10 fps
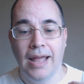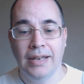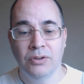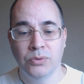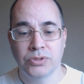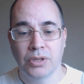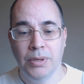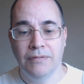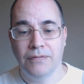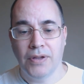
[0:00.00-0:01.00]
and also
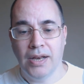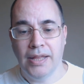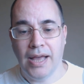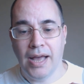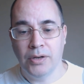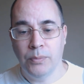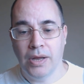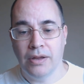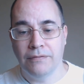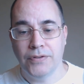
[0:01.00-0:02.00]
be fairly
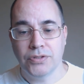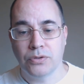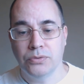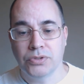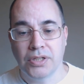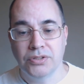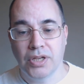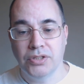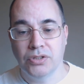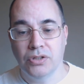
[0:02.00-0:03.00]
unaware of the physical
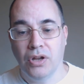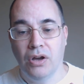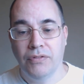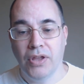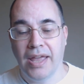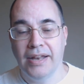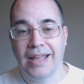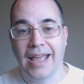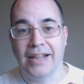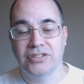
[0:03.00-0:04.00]
sensation of your
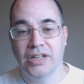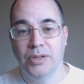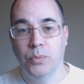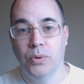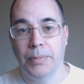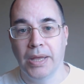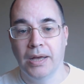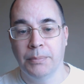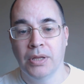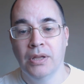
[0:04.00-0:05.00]
head actually warming
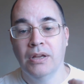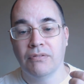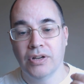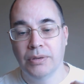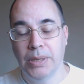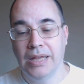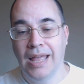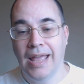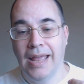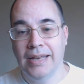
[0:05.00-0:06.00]
up, which would be
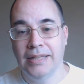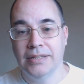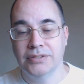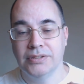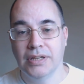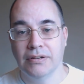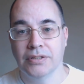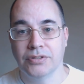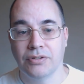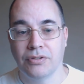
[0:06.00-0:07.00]
any
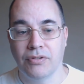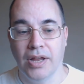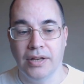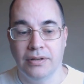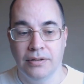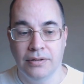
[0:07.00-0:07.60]
serious threat.